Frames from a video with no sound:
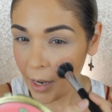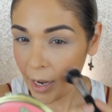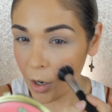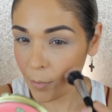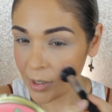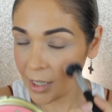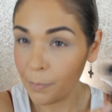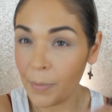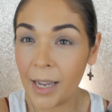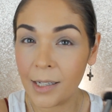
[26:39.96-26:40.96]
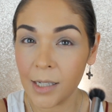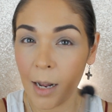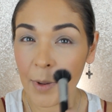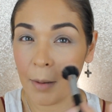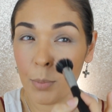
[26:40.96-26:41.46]
it almost like picks it
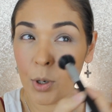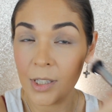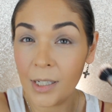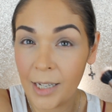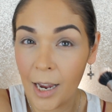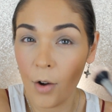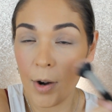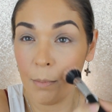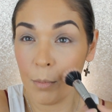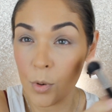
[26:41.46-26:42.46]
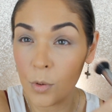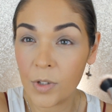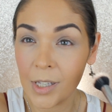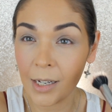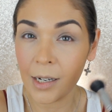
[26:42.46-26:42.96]
up and puts it down and
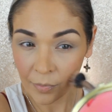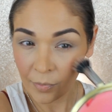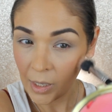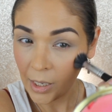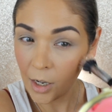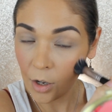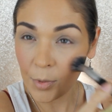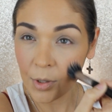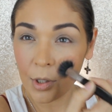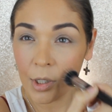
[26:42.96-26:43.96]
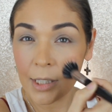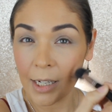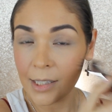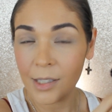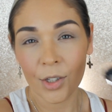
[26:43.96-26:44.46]
moves it. It almost looks
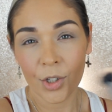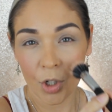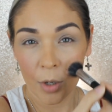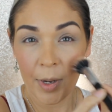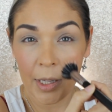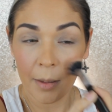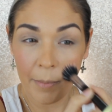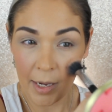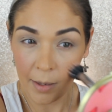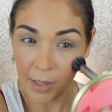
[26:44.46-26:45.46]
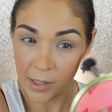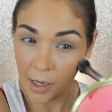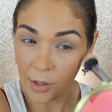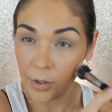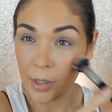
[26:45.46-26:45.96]
like it's disturbing the makeup that's
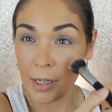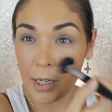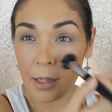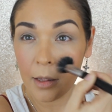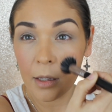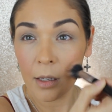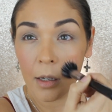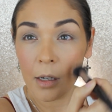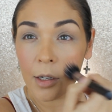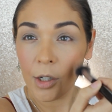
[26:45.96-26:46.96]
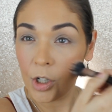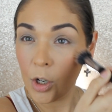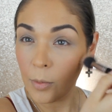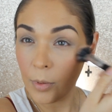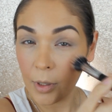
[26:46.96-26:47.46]
underneath, you
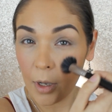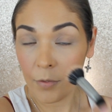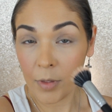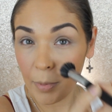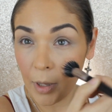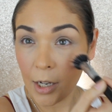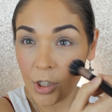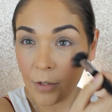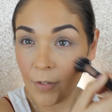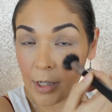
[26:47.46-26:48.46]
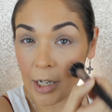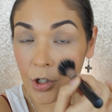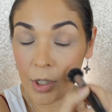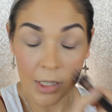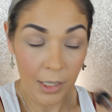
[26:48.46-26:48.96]
know, of the blush, the
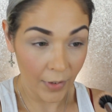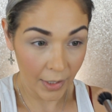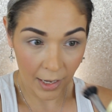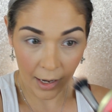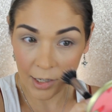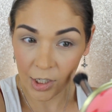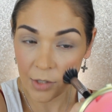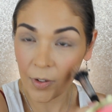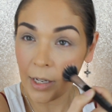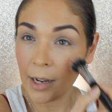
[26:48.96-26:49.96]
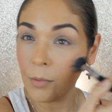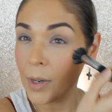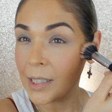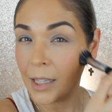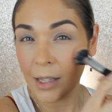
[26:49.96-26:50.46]
foundation and stuff like that. I just felt like I
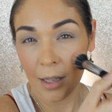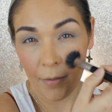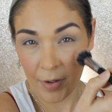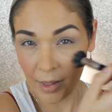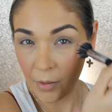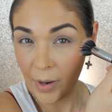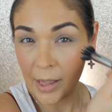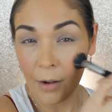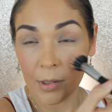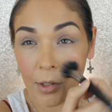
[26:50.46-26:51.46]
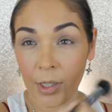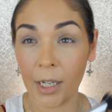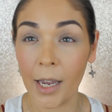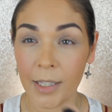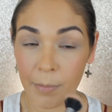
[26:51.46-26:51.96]
wasn't loving the way that was
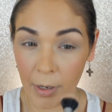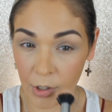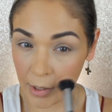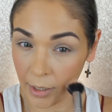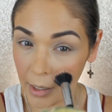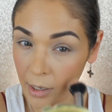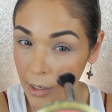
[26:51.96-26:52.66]
looking as much as like